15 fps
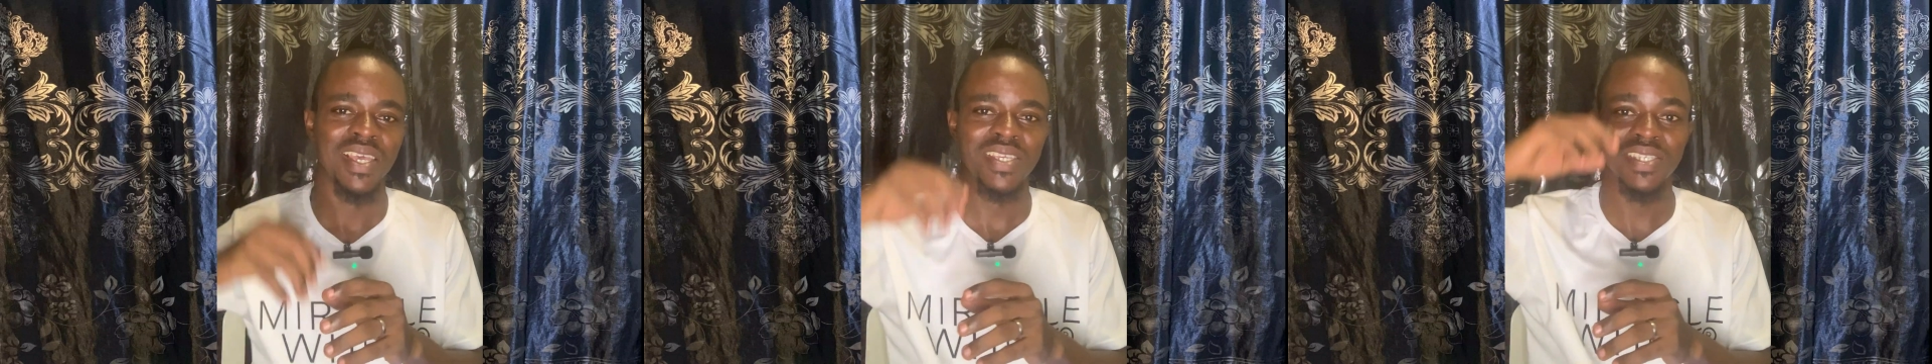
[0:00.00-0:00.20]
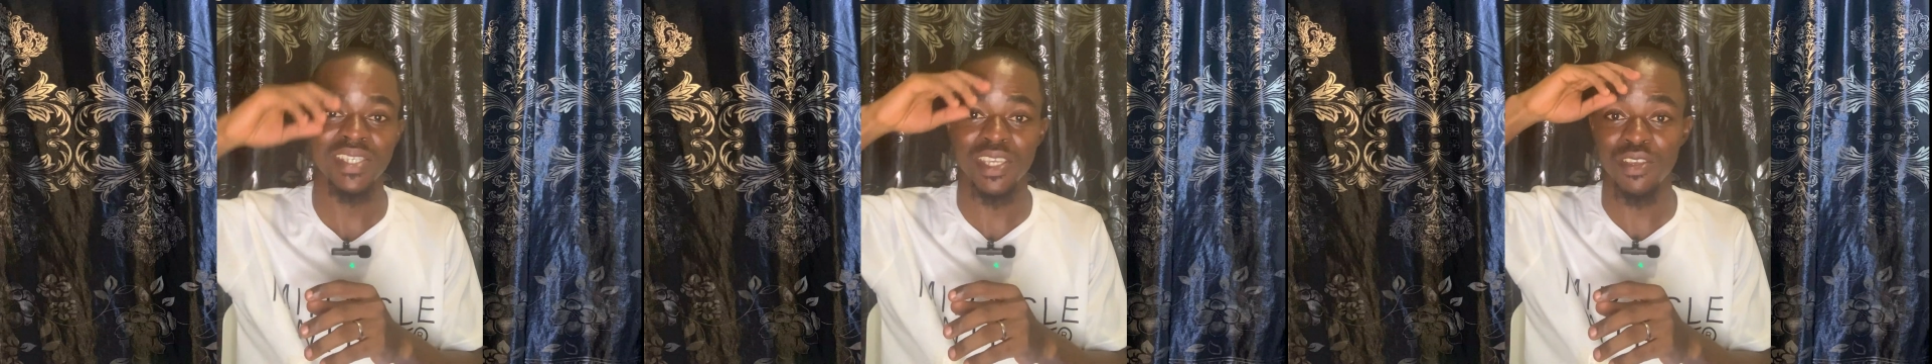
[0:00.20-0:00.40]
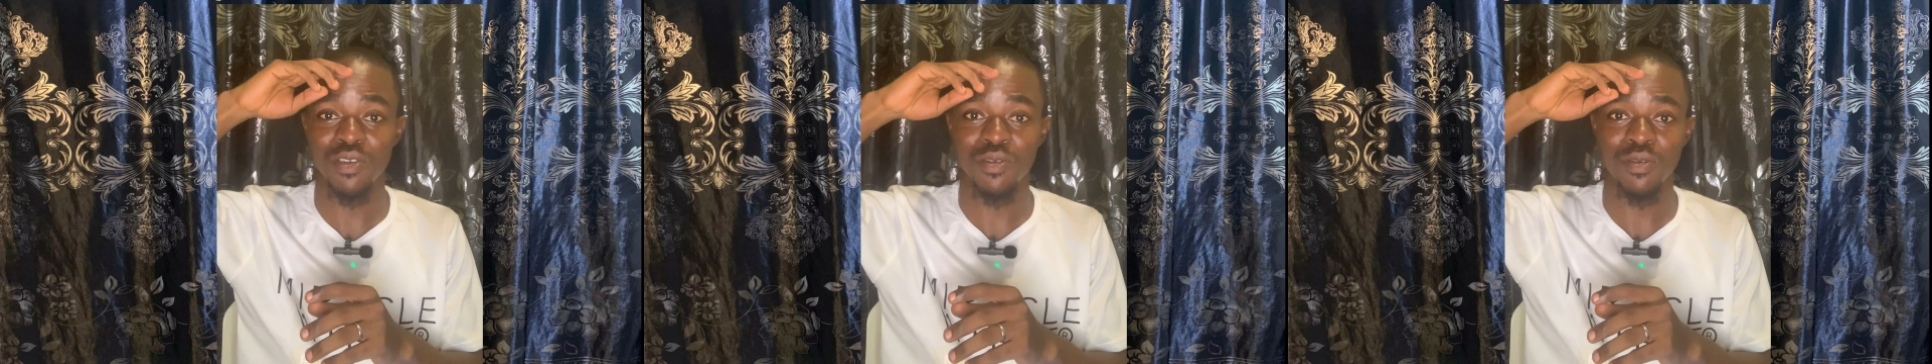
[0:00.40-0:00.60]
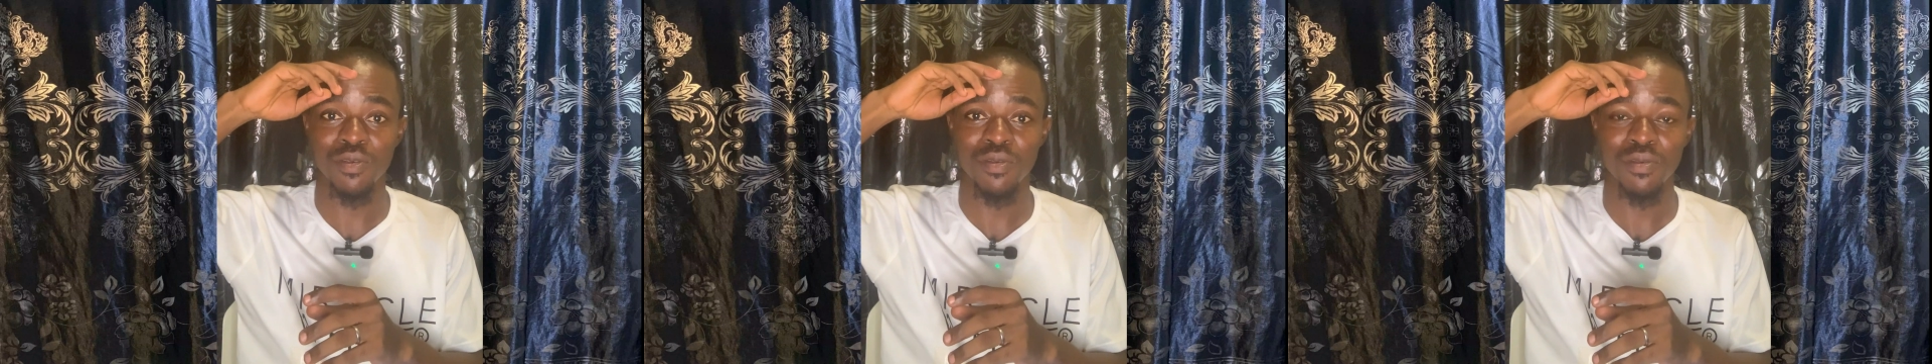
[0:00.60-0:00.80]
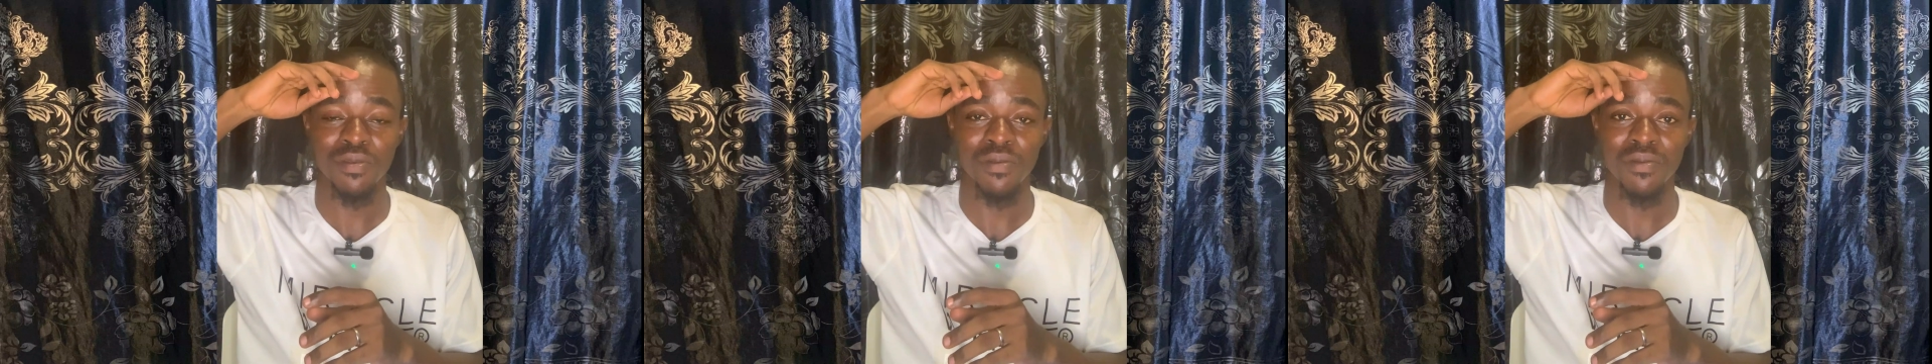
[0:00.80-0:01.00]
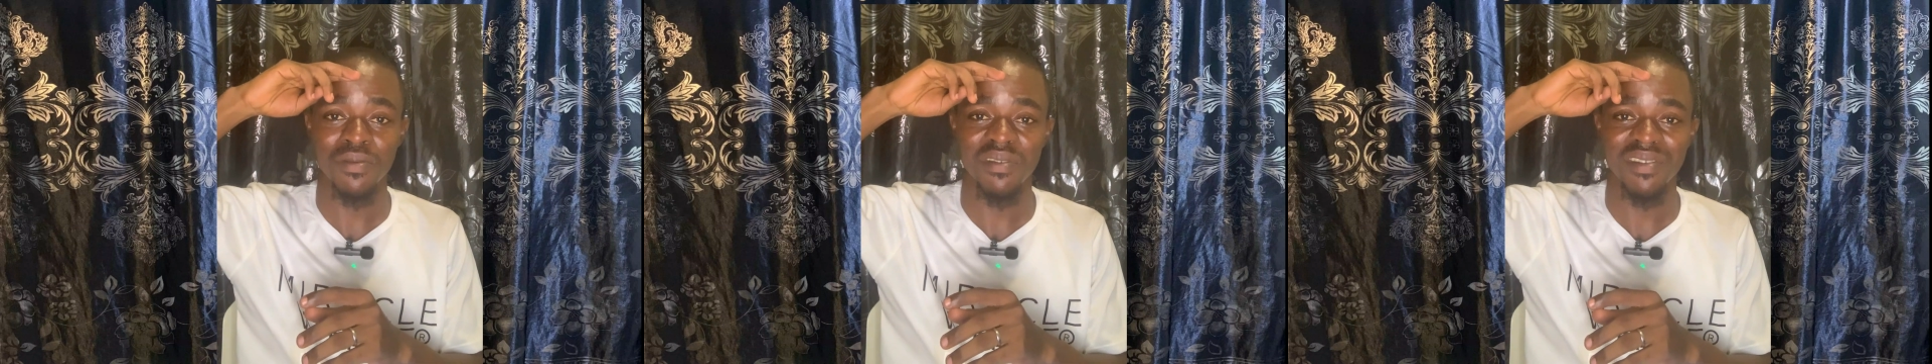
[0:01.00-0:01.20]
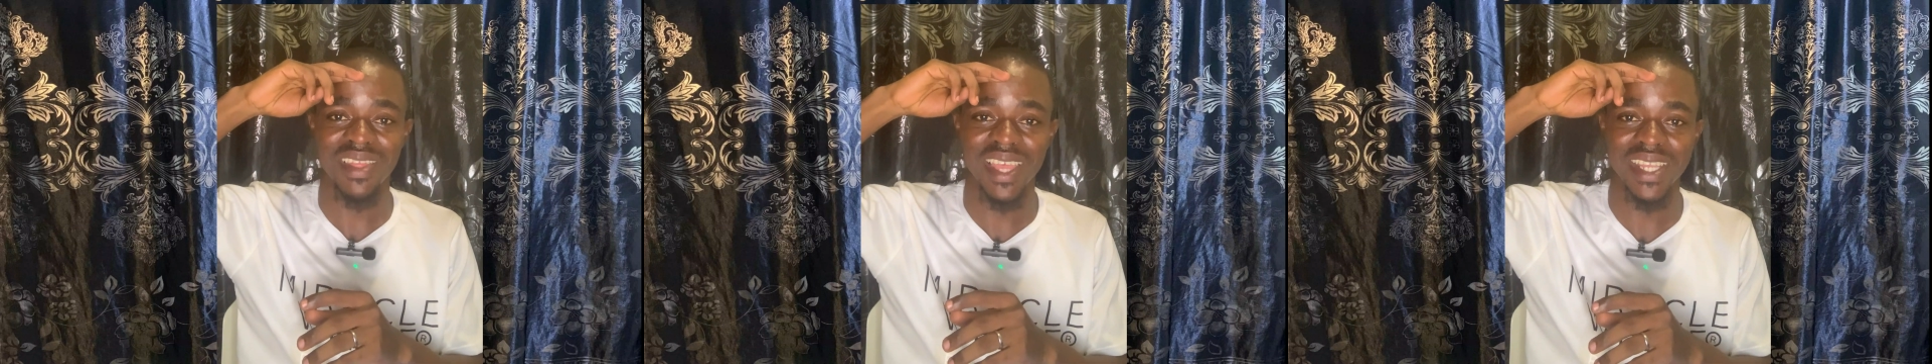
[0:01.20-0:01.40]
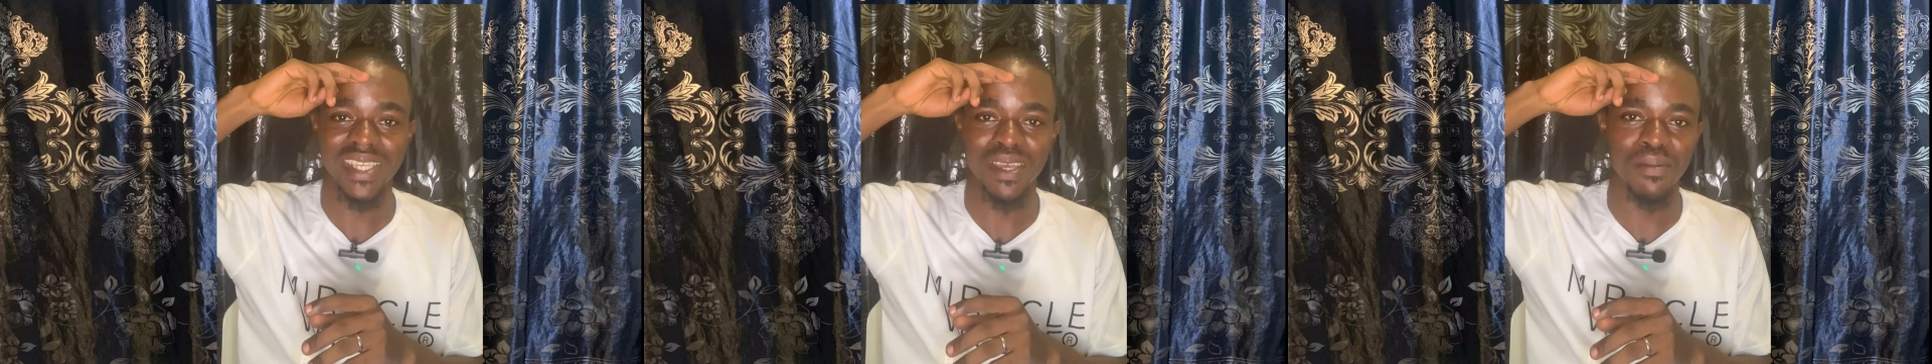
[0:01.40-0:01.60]
See you
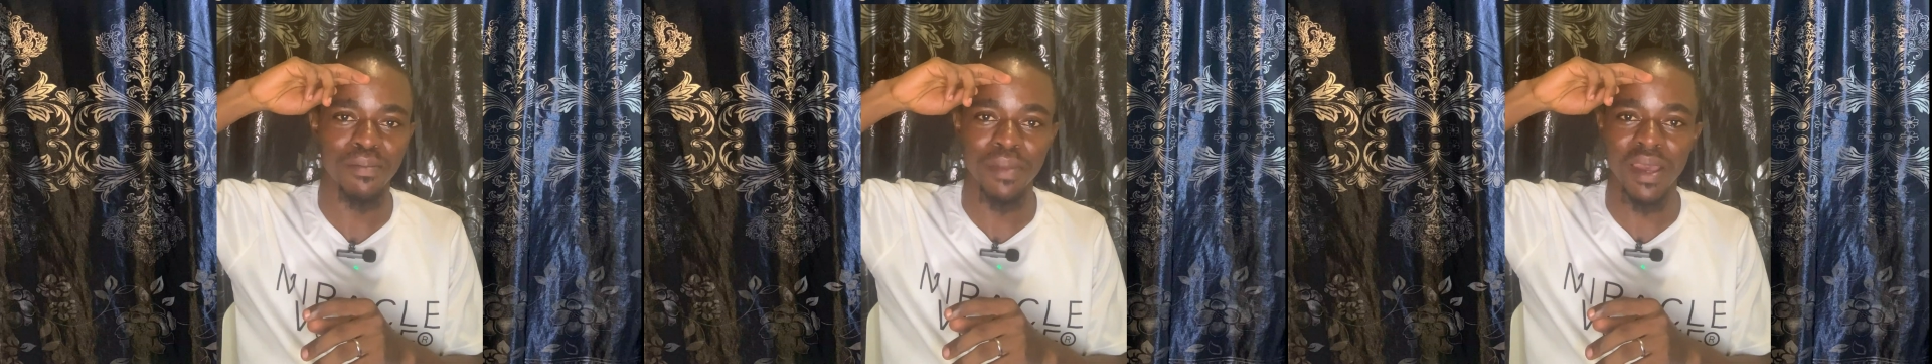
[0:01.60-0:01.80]
later.